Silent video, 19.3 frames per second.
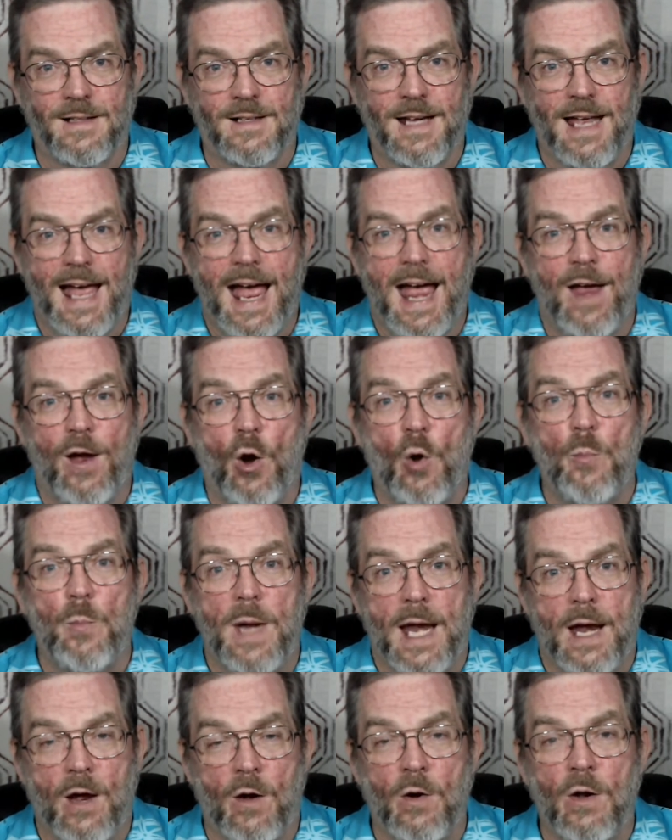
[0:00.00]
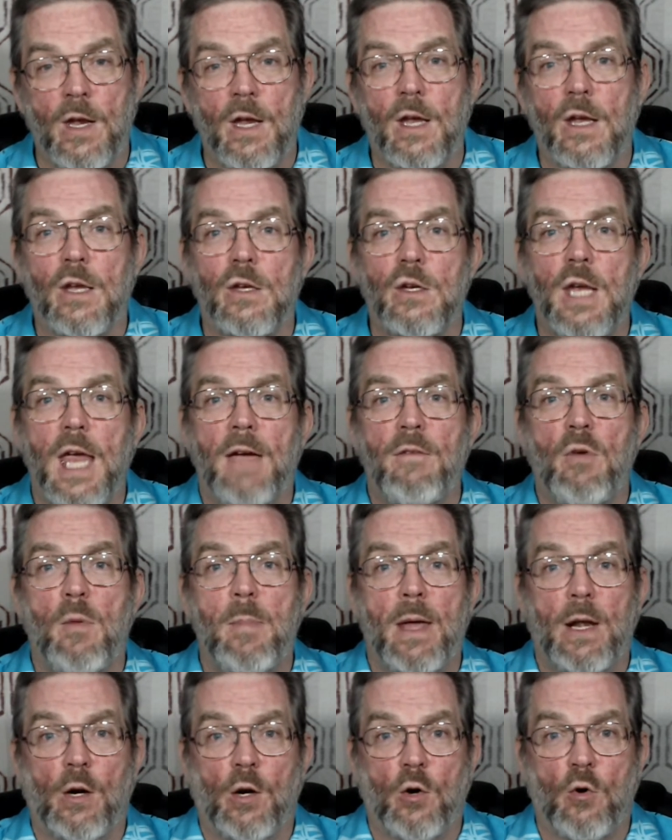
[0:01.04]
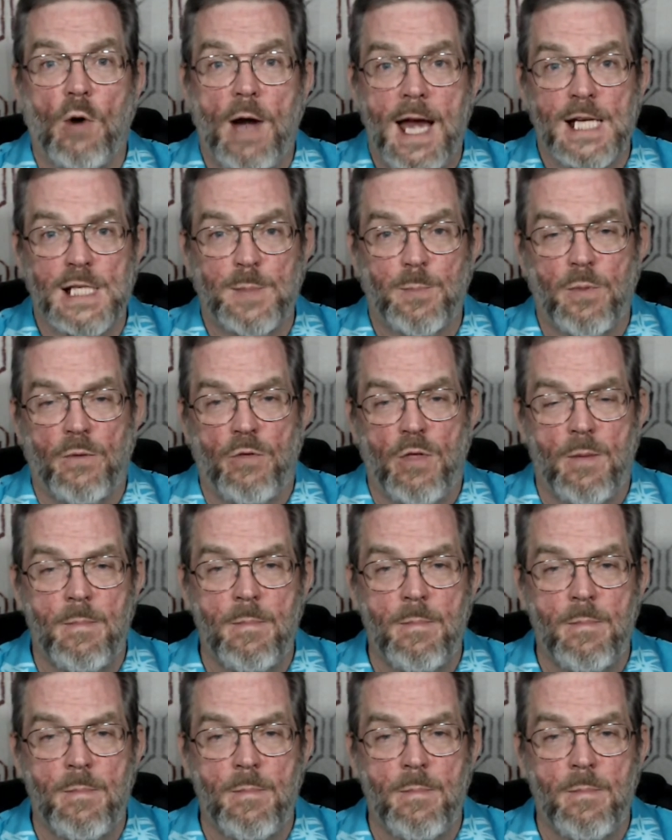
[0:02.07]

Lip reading: I hope now you have a better grasp of them